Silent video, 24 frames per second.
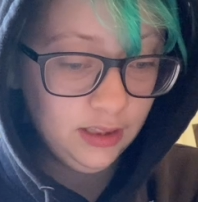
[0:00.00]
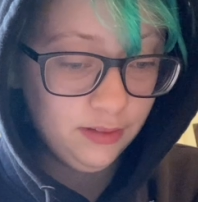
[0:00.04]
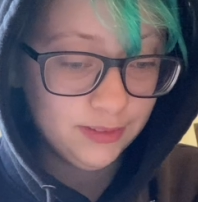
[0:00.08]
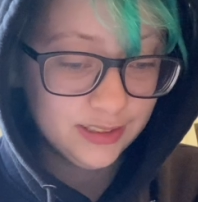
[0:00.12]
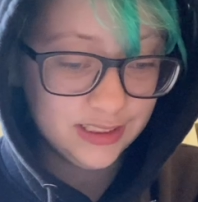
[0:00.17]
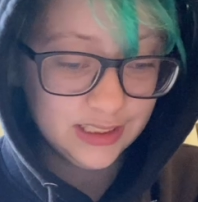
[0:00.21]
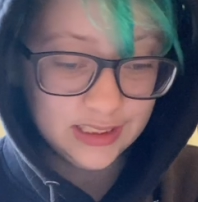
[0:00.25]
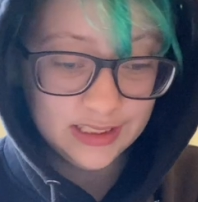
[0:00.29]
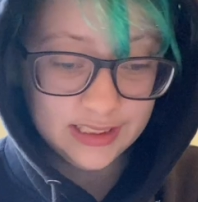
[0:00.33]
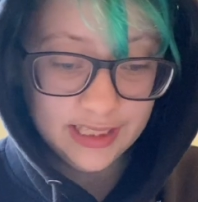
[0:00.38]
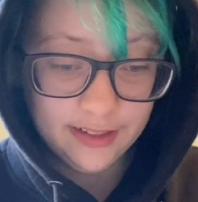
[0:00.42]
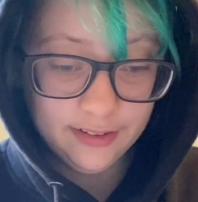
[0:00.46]
was
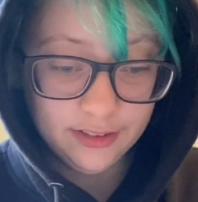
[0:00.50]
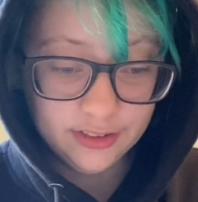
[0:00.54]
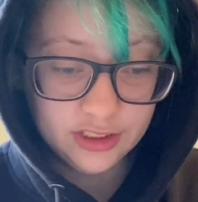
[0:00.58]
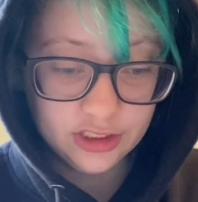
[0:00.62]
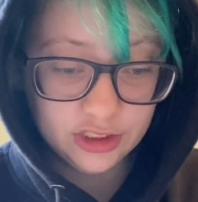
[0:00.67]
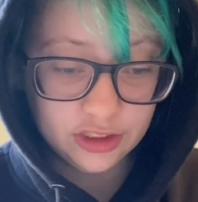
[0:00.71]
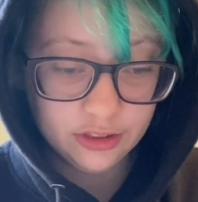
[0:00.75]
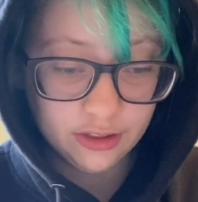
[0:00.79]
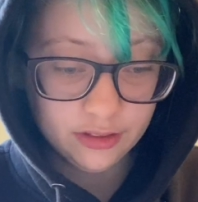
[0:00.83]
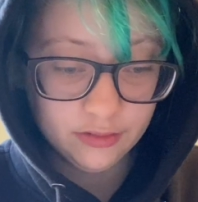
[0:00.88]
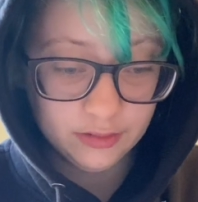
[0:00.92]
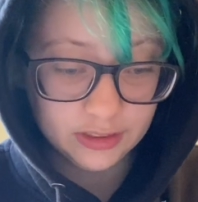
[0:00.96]

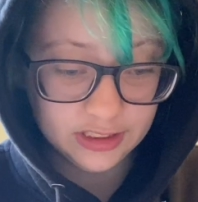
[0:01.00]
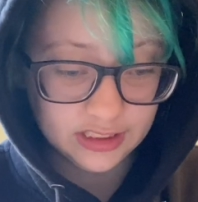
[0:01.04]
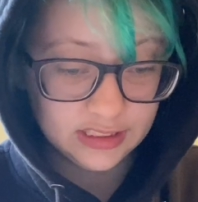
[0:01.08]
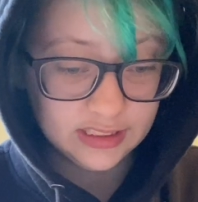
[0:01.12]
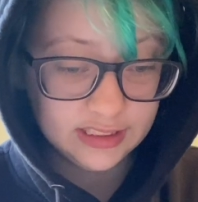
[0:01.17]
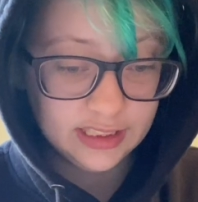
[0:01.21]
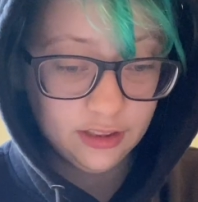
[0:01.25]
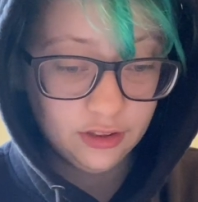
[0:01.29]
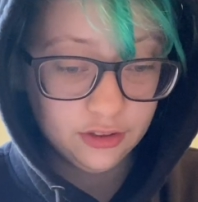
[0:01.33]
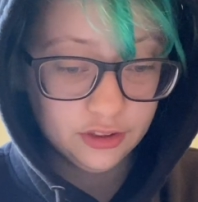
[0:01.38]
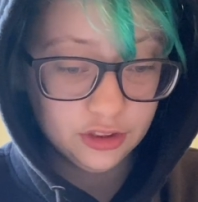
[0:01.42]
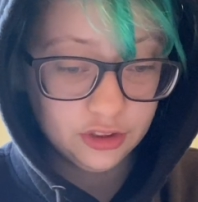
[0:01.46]
a
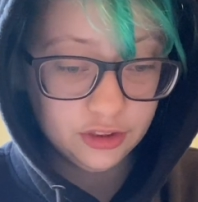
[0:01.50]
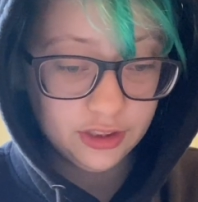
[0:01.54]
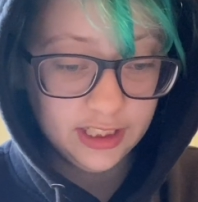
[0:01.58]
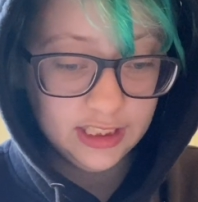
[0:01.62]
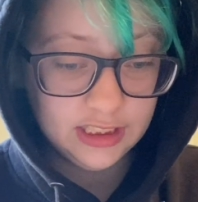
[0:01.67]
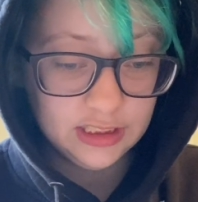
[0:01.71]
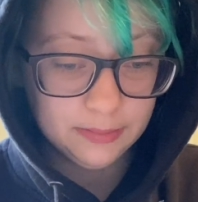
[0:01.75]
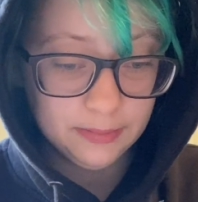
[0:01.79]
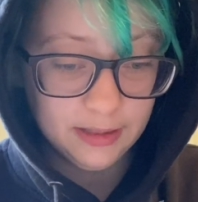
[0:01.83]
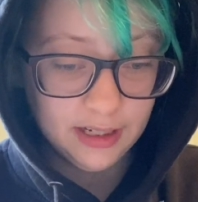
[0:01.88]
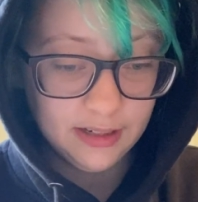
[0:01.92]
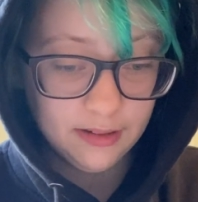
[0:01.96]
skilled
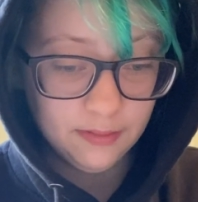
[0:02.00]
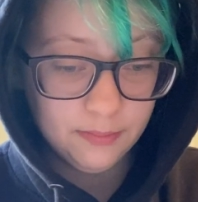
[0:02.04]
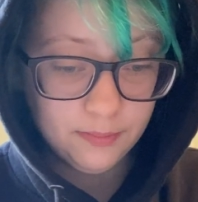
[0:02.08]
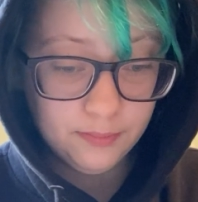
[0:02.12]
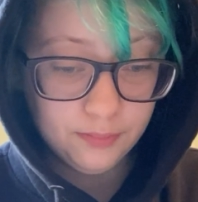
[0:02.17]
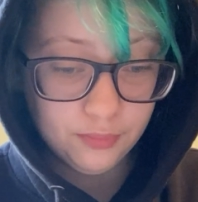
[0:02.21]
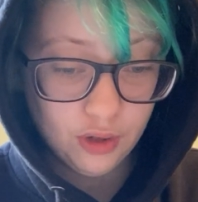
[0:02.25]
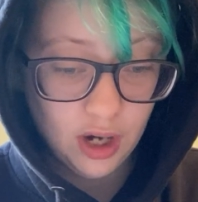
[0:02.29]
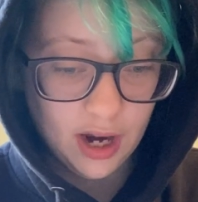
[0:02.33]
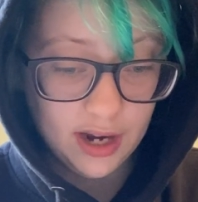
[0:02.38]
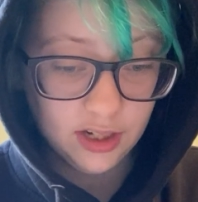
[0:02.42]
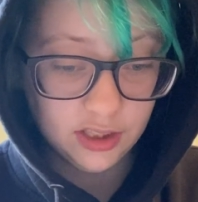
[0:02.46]
tradesman
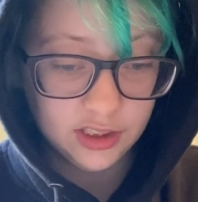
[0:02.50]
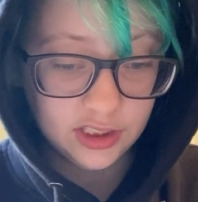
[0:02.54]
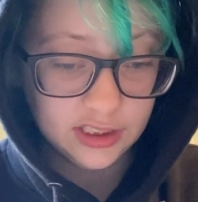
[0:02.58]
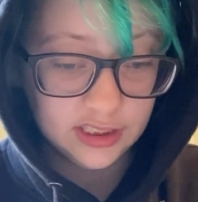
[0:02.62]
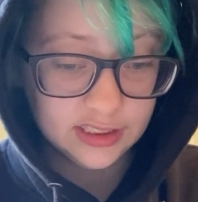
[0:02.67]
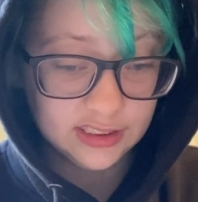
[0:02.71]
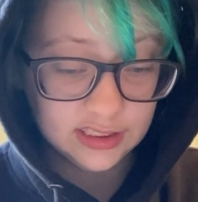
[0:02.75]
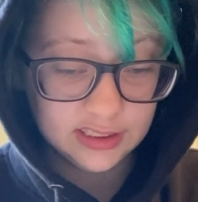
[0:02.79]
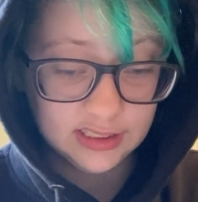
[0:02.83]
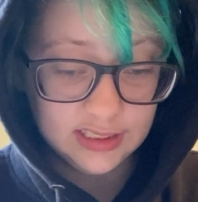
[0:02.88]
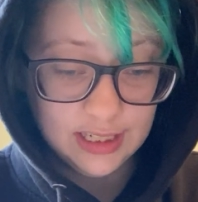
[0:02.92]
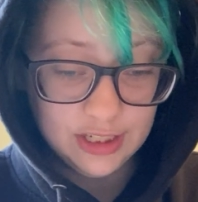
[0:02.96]
prior to
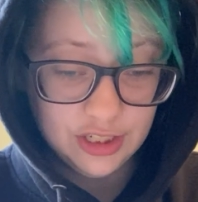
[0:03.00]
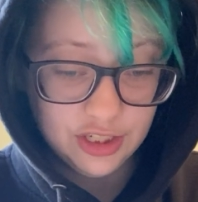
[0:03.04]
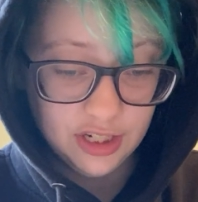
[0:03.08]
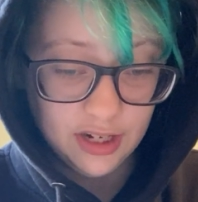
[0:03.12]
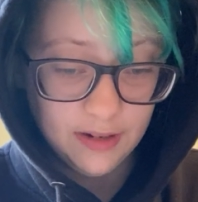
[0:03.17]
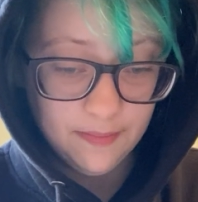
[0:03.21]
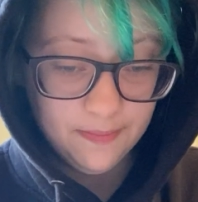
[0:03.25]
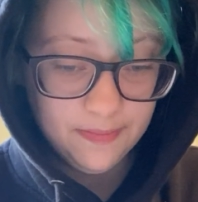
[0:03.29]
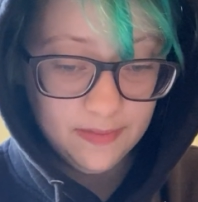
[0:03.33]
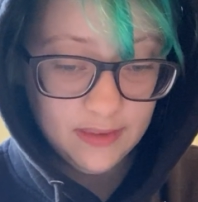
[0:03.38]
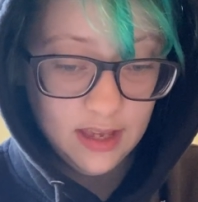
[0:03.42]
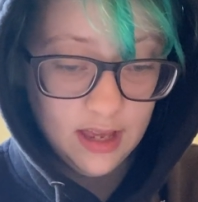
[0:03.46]
his
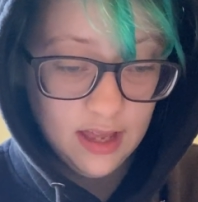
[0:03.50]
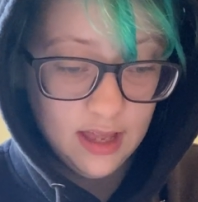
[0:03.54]
ascension.